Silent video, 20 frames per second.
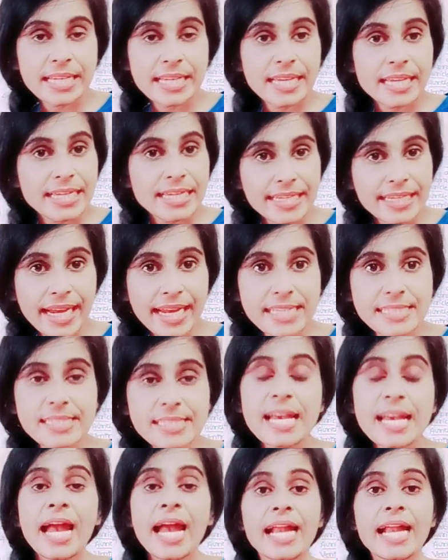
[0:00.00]
Yes,
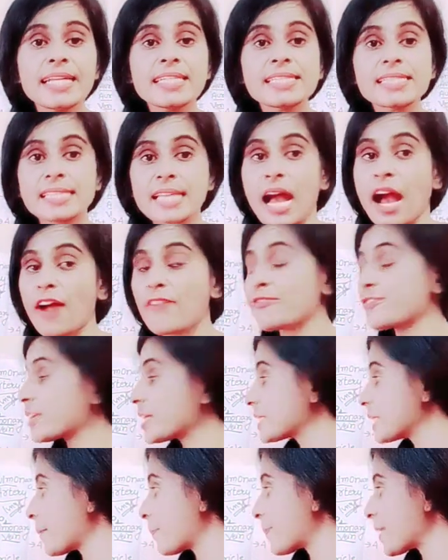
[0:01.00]
and after
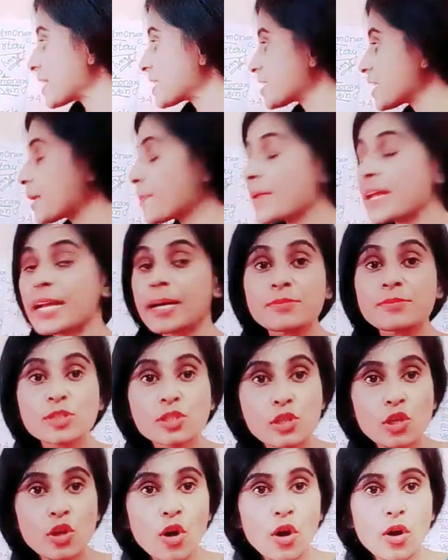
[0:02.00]
the pressure becomes
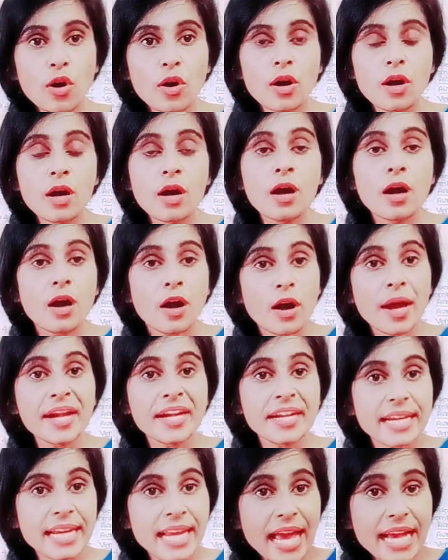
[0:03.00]
low and
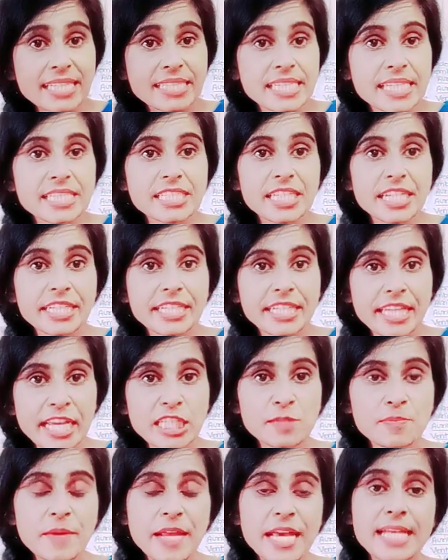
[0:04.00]
relaxation takes
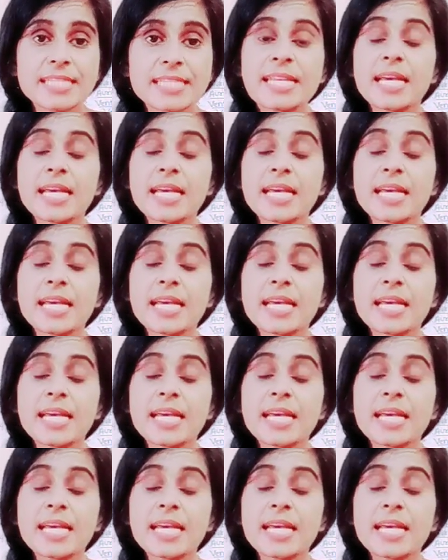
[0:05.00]
place,